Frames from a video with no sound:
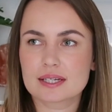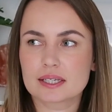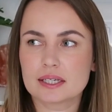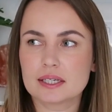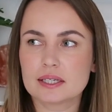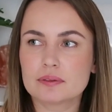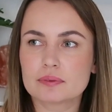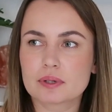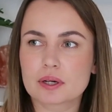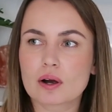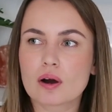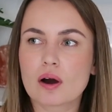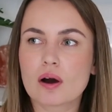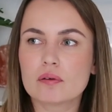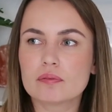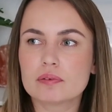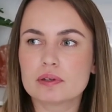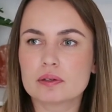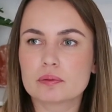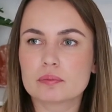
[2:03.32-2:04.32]
like in
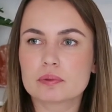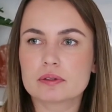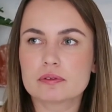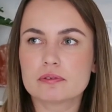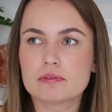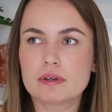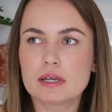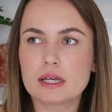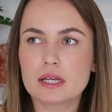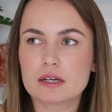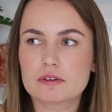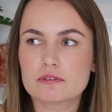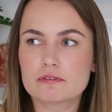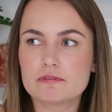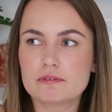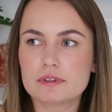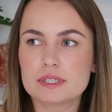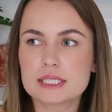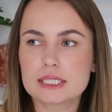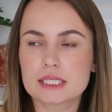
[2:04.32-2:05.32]
recovery, we feel
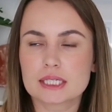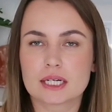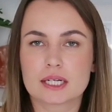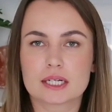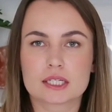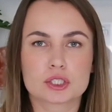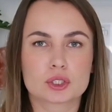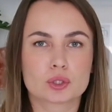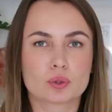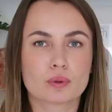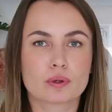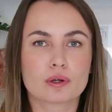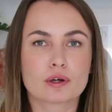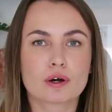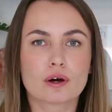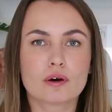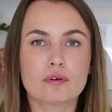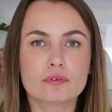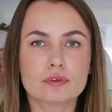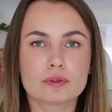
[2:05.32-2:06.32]
physically so
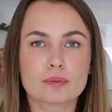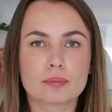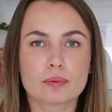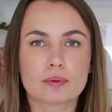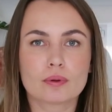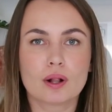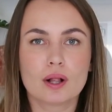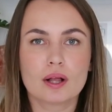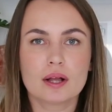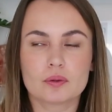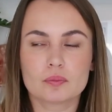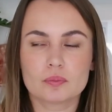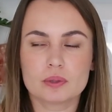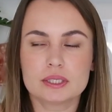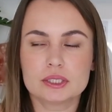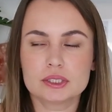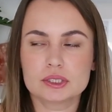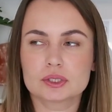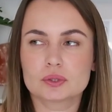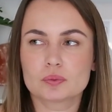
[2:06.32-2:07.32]
uncomfortable and
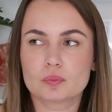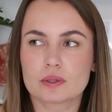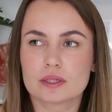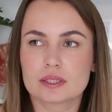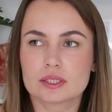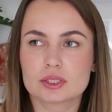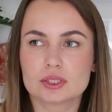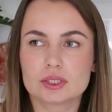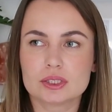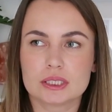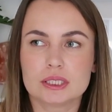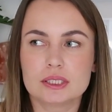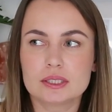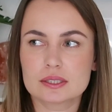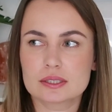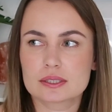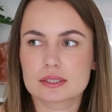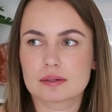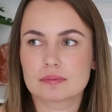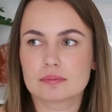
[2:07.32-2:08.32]
we just want to
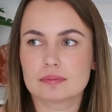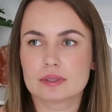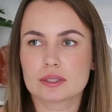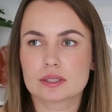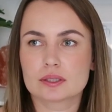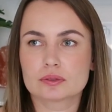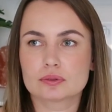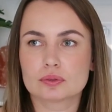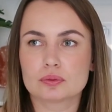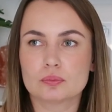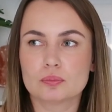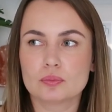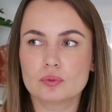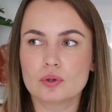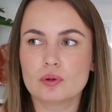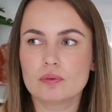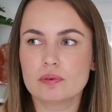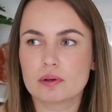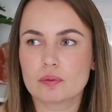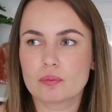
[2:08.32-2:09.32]
change something to
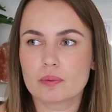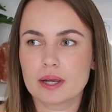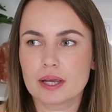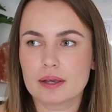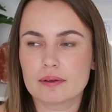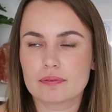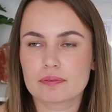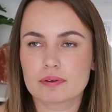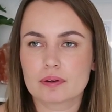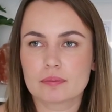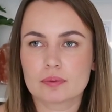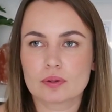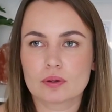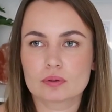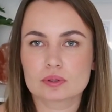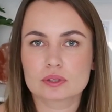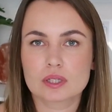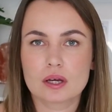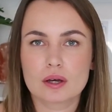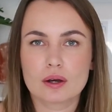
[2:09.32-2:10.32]
move away from
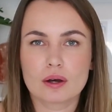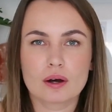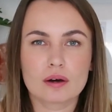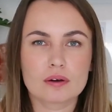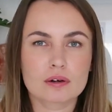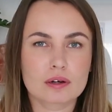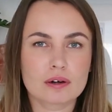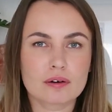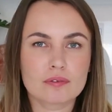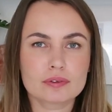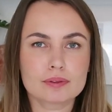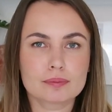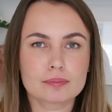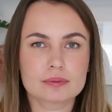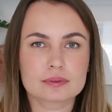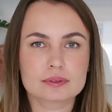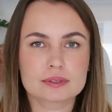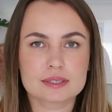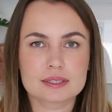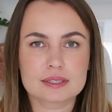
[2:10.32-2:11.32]
those
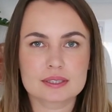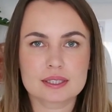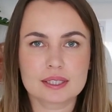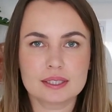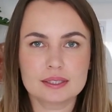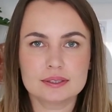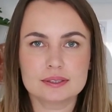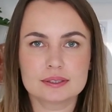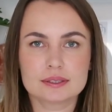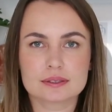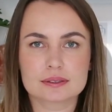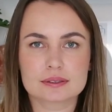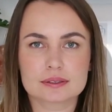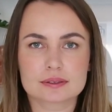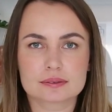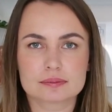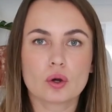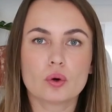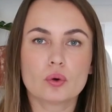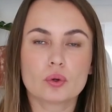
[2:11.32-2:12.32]
uncomfortable
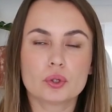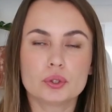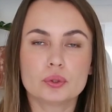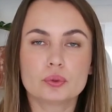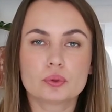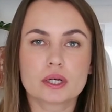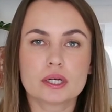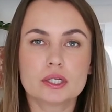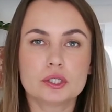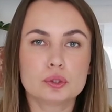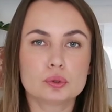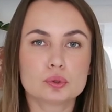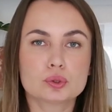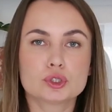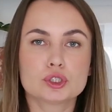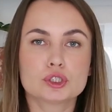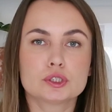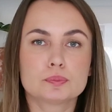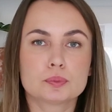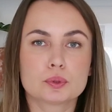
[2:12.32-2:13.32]
sensations. Or you can
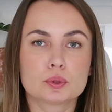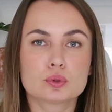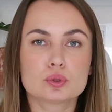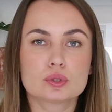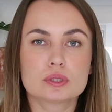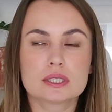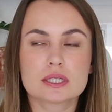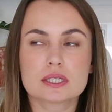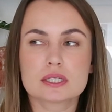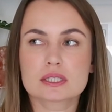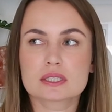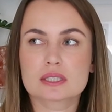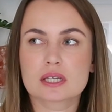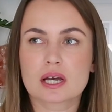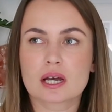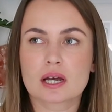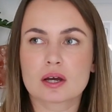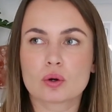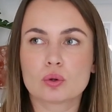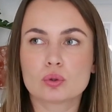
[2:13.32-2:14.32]
use this process
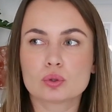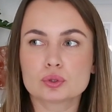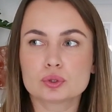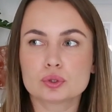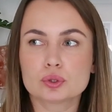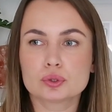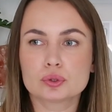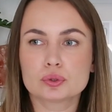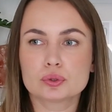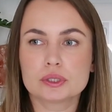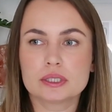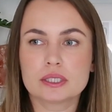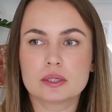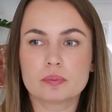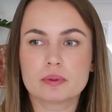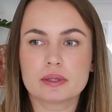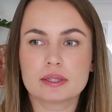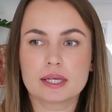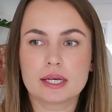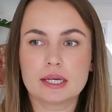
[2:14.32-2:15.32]
uh, also to deal
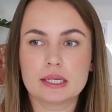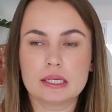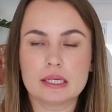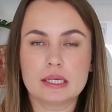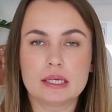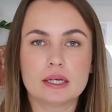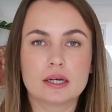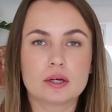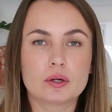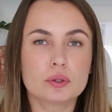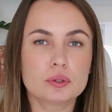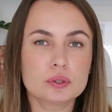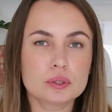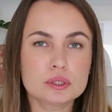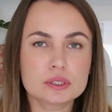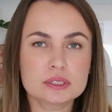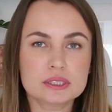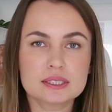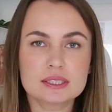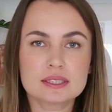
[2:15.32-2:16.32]
with any uh,
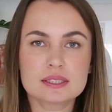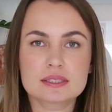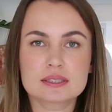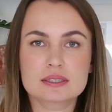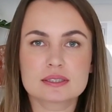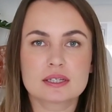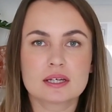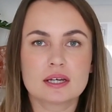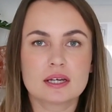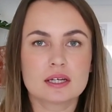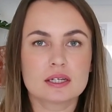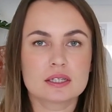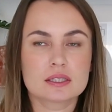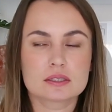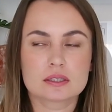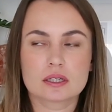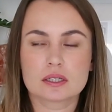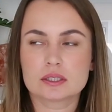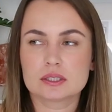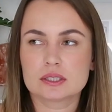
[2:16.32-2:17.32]
urges
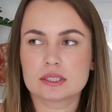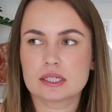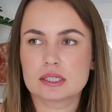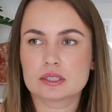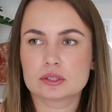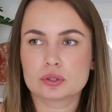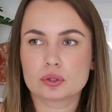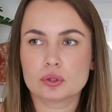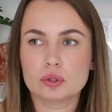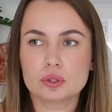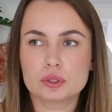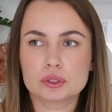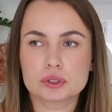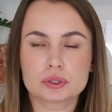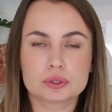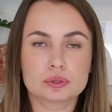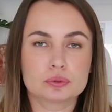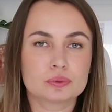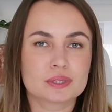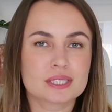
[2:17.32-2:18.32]
such as
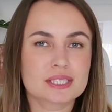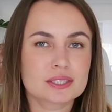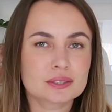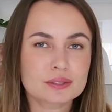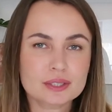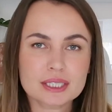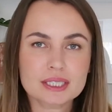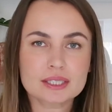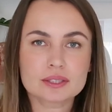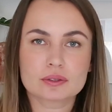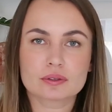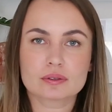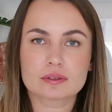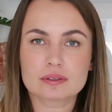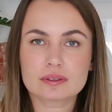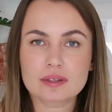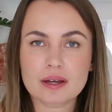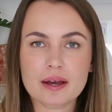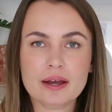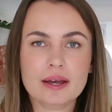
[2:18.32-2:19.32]
urge to restrict or
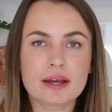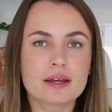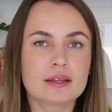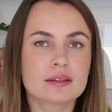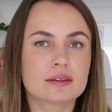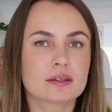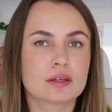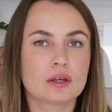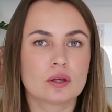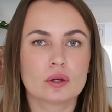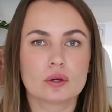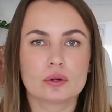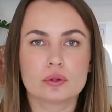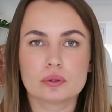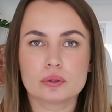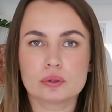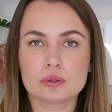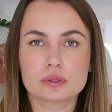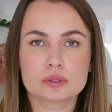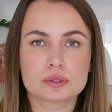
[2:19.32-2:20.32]
diet,
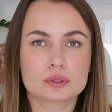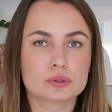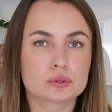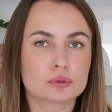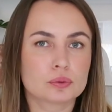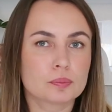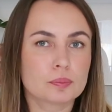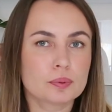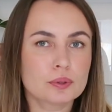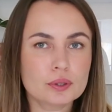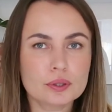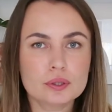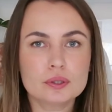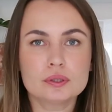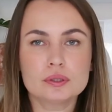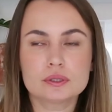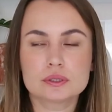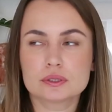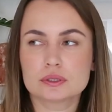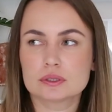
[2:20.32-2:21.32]
urge to
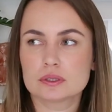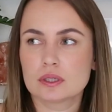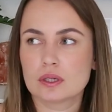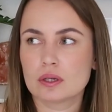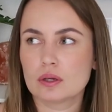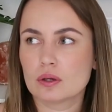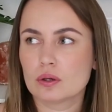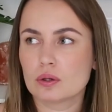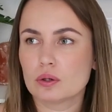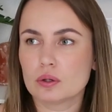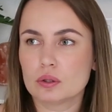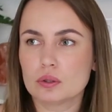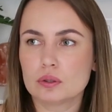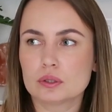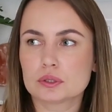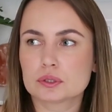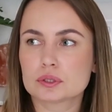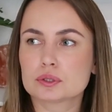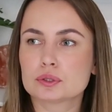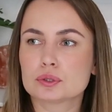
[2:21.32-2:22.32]
purge,
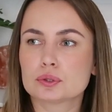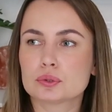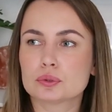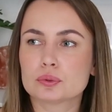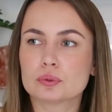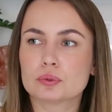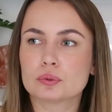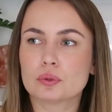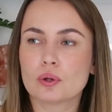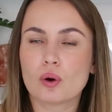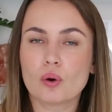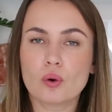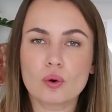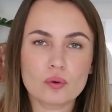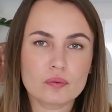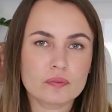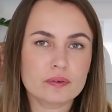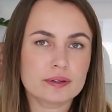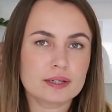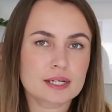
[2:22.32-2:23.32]
urge to
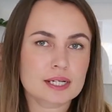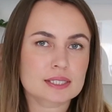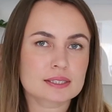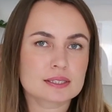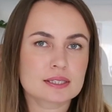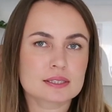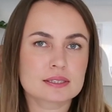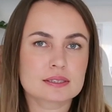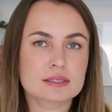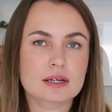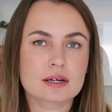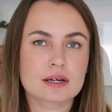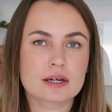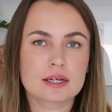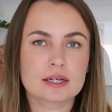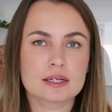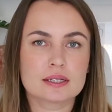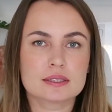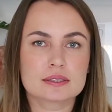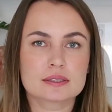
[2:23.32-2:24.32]
over
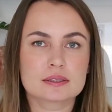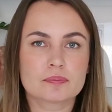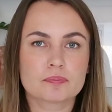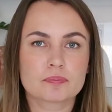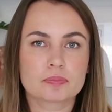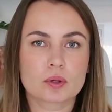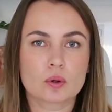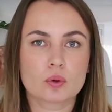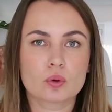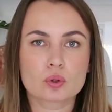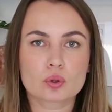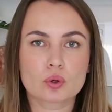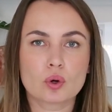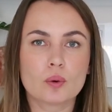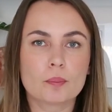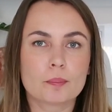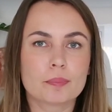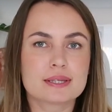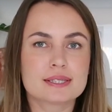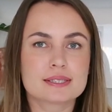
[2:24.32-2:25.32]
exercise or
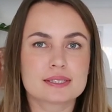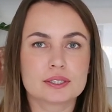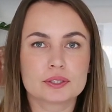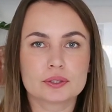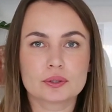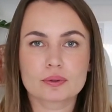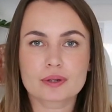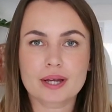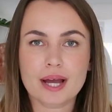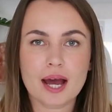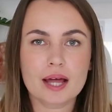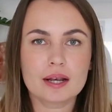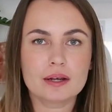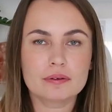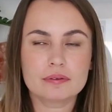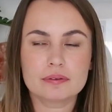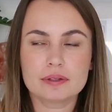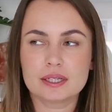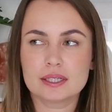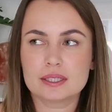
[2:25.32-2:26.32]
compensate your
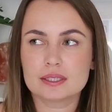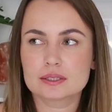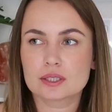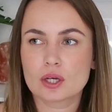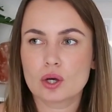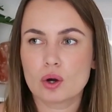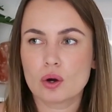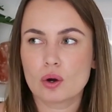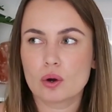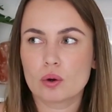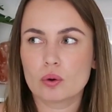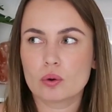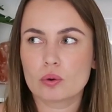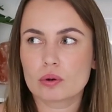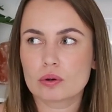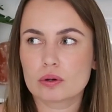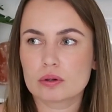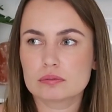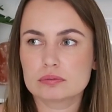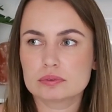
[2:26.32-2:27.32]
calories
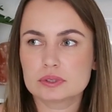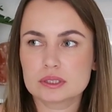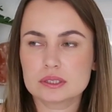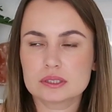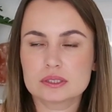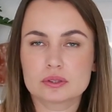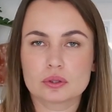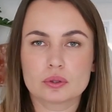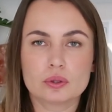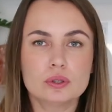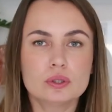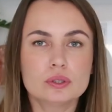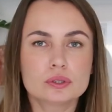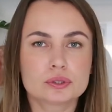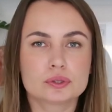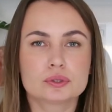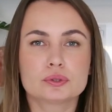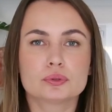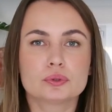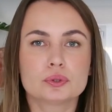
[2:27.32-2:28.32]
or just
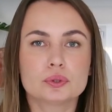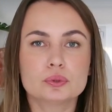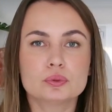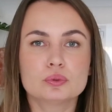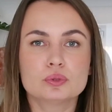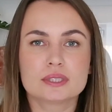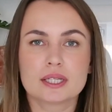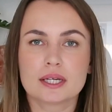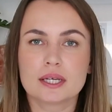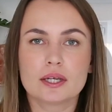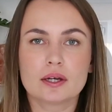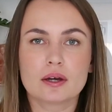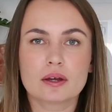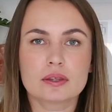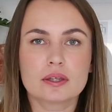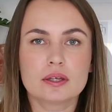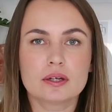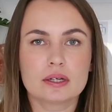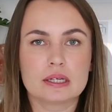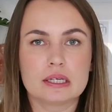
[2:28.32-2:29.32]
urge to use any
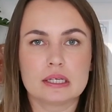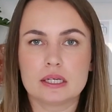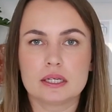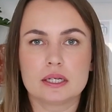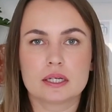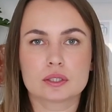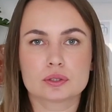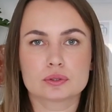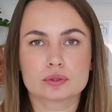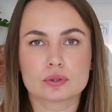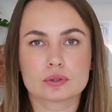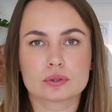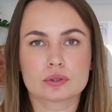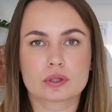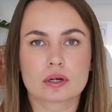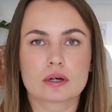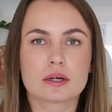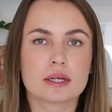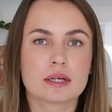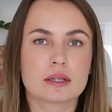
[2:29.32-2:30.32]
other eating
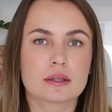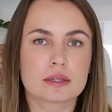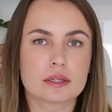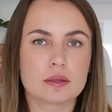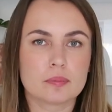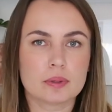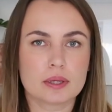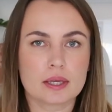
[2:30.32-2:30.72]
disorder unhealthy